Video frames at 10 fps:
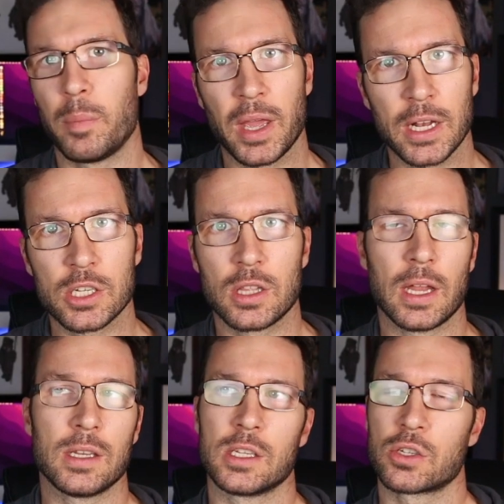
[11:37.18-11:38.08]
pitch
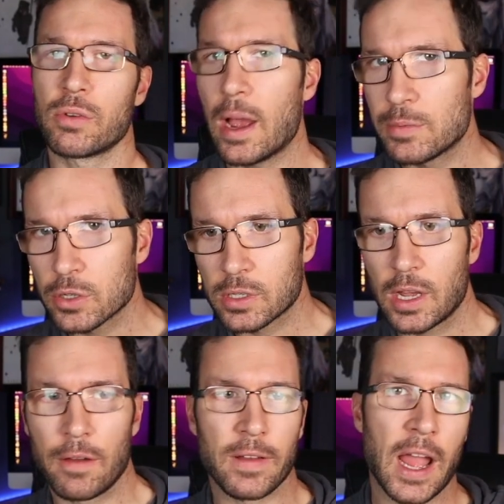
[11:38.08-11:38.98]
that describes
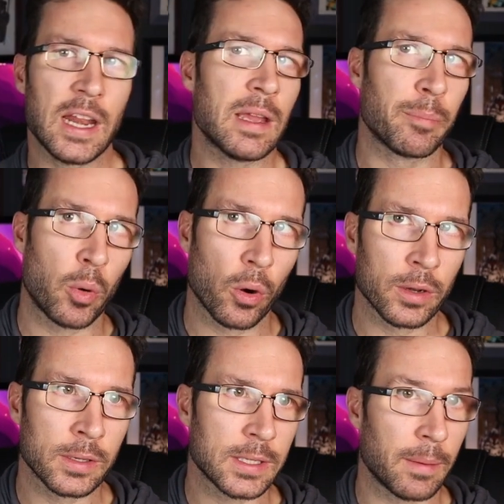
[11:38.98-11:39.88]
yourself, any
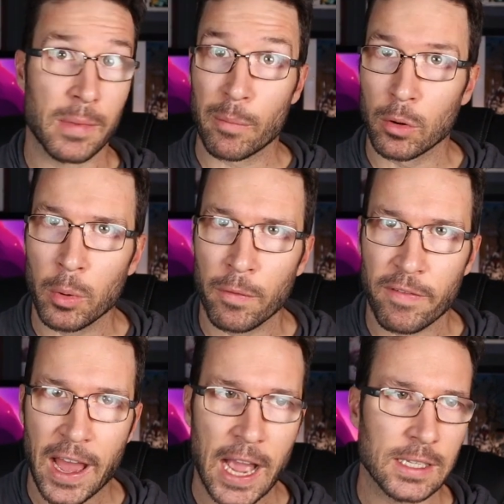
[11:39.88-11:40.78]
important and memorable
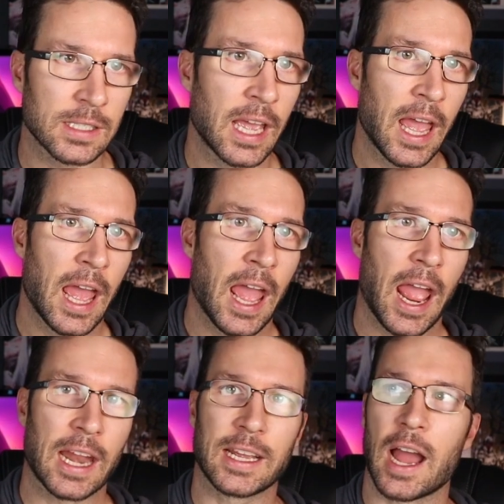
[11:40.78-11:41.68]
facts,
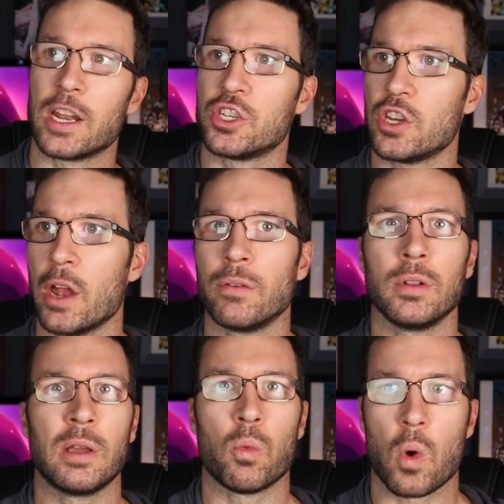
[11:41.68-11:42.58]
and kind of
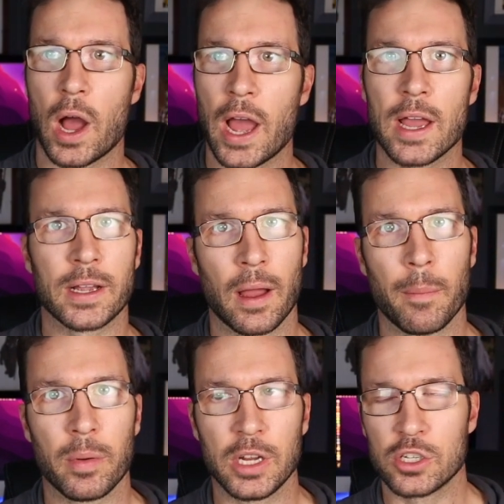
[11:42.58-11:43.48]
generally why a
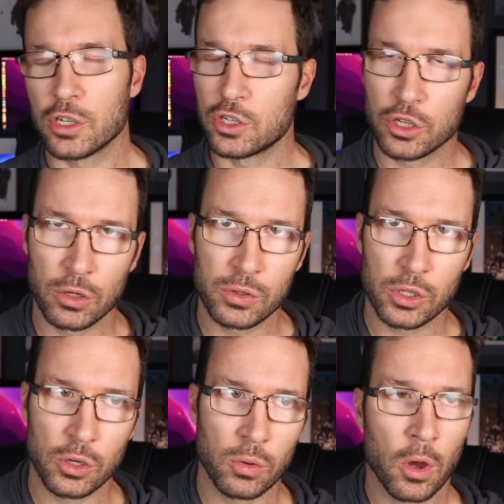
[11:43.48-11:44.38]
company should choose
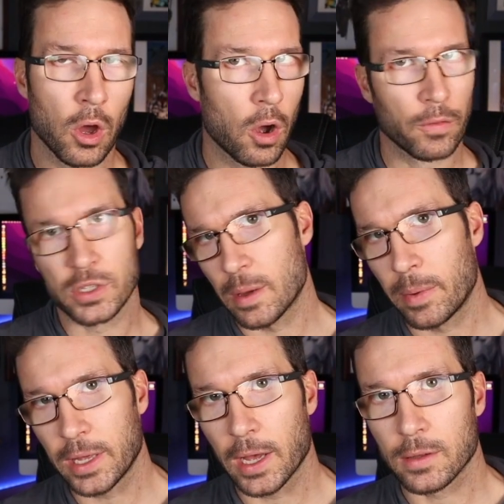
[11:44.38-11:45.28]
you over
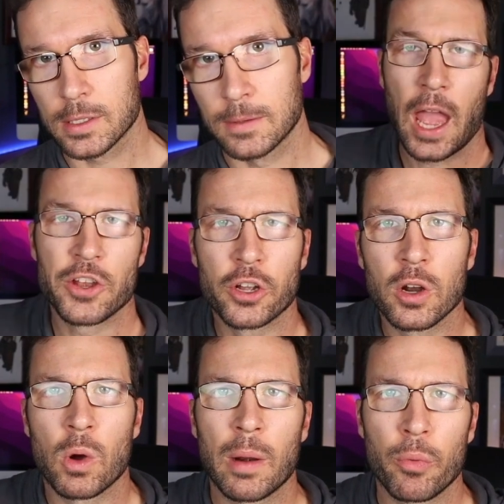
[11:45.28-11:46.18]
somebody else. And you're
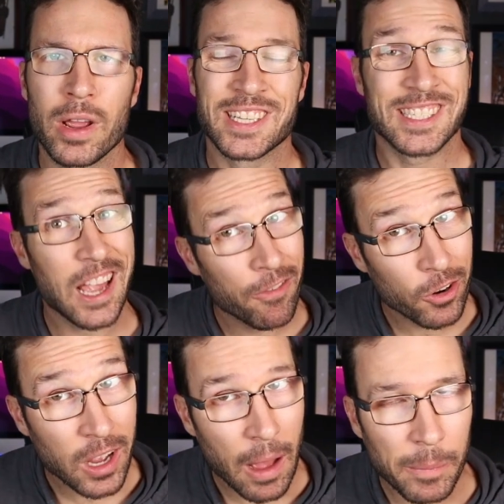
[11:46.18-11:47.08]
gonna wanna bring
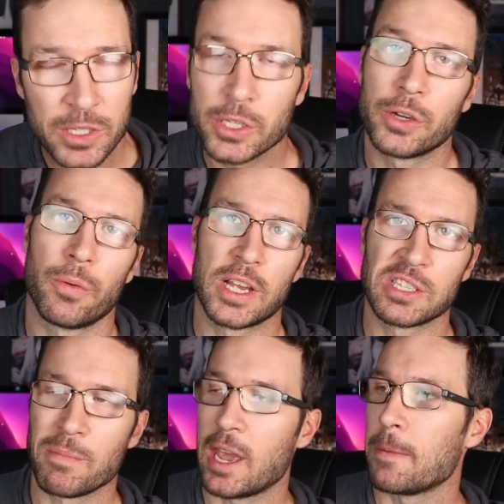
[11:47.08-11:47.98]
several copies of your
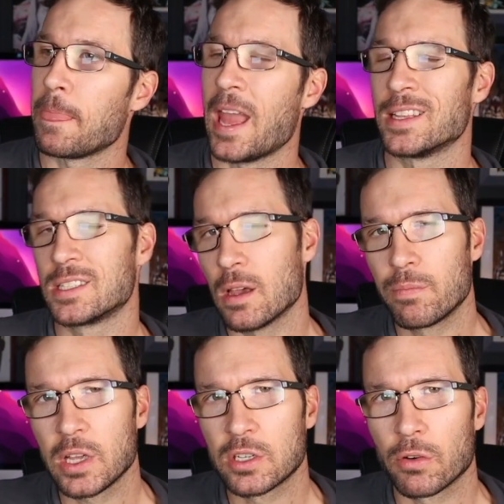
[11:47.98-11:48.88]
resume and
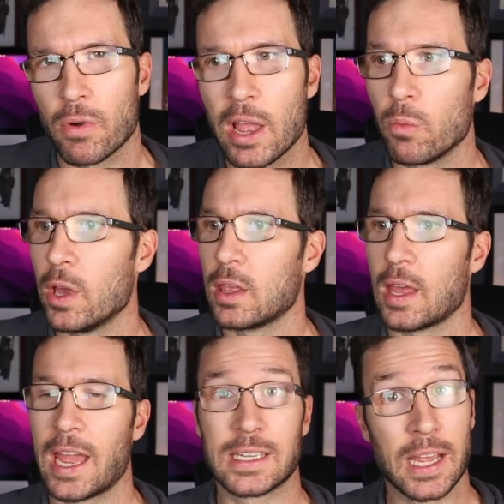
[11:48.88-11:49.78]
something to write with
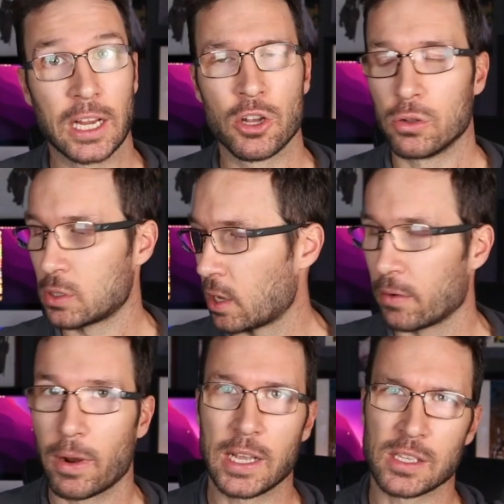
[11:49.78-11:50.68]
and take notes
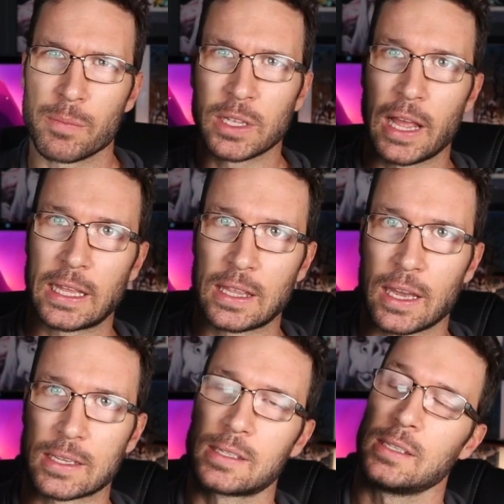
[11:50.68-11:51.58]
on, right? Something like
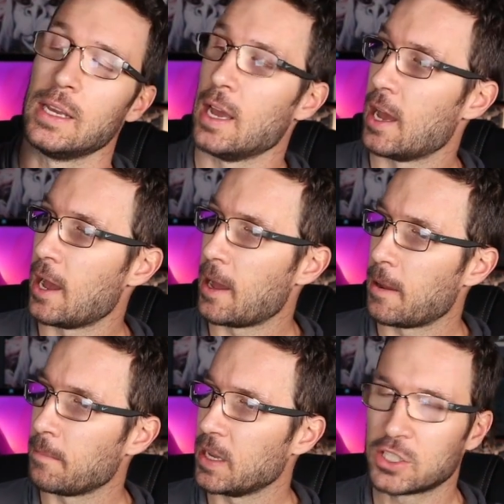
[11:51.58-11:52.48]
this.
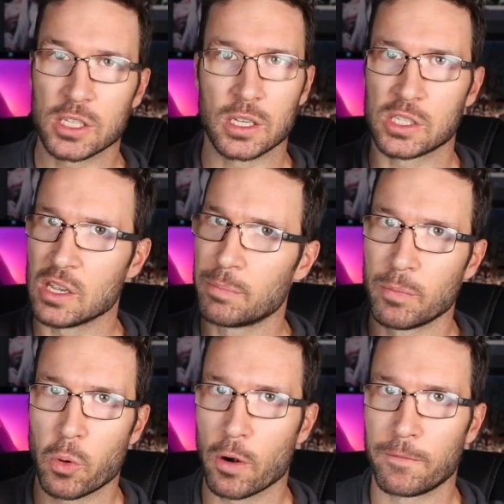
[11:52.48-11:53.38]
Um, it's just a simple
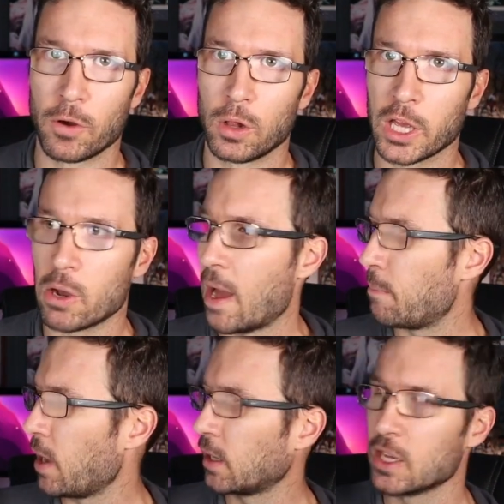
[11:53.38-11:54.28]
portfolio. I
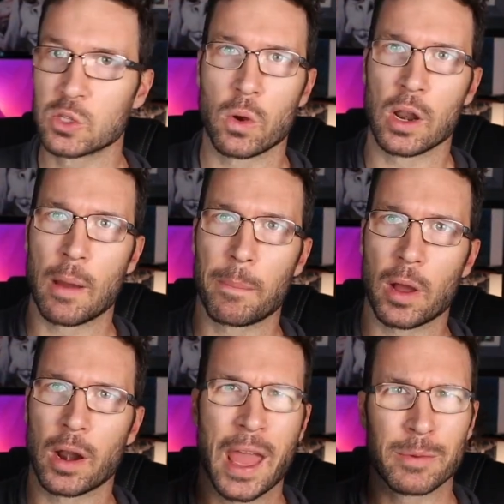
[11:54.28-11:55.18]
picked this one up
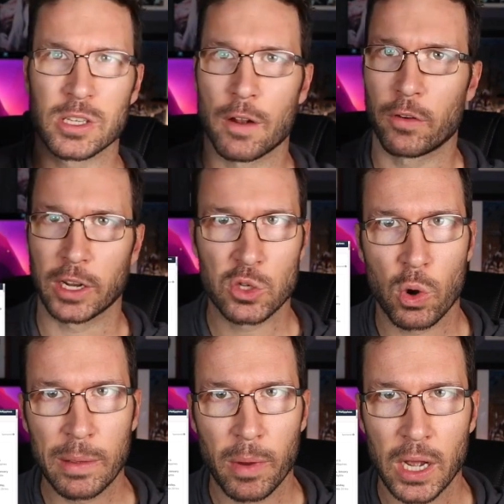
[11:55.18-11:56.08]
on Amazon for like
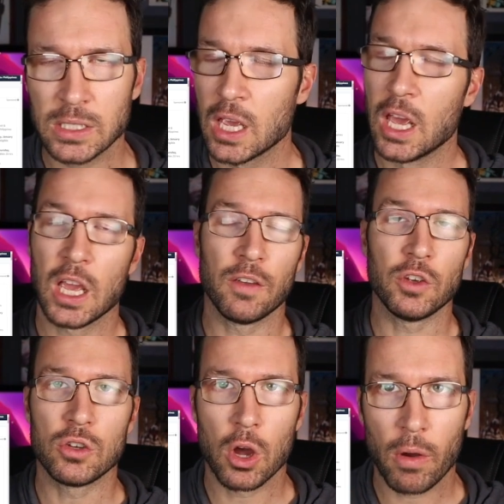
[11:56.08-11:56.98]
20 bucks. If
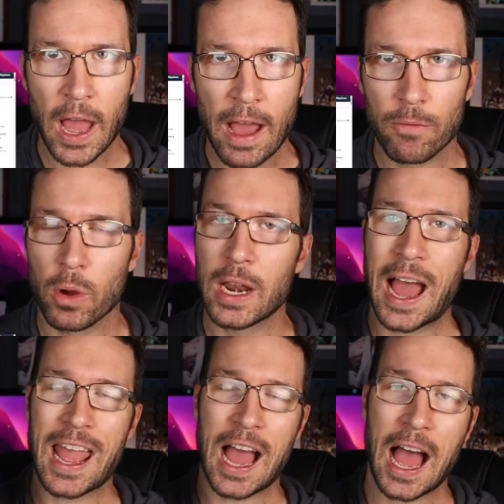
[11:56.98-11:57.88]
you don't have one,
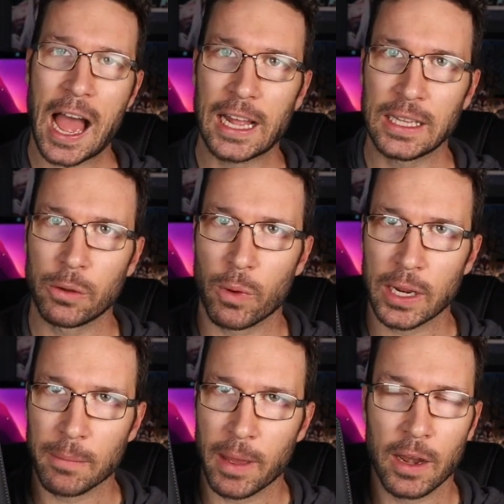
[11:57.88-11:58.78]
I highly
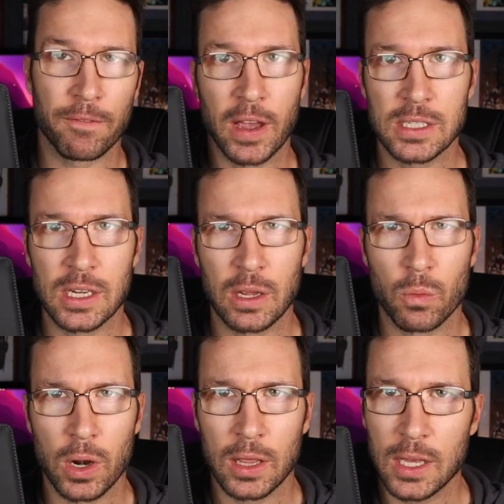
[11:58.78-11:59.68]
recommend investing in
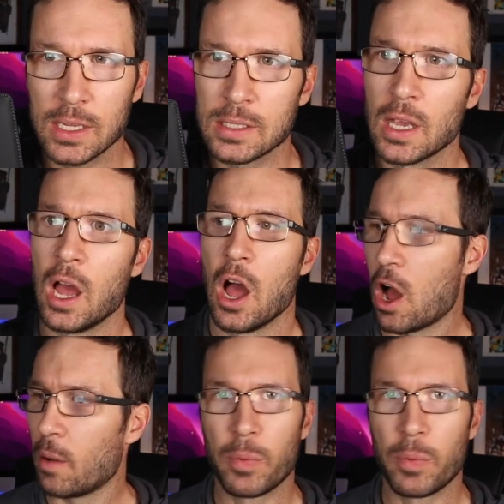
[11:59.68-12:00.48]
one of these. I'll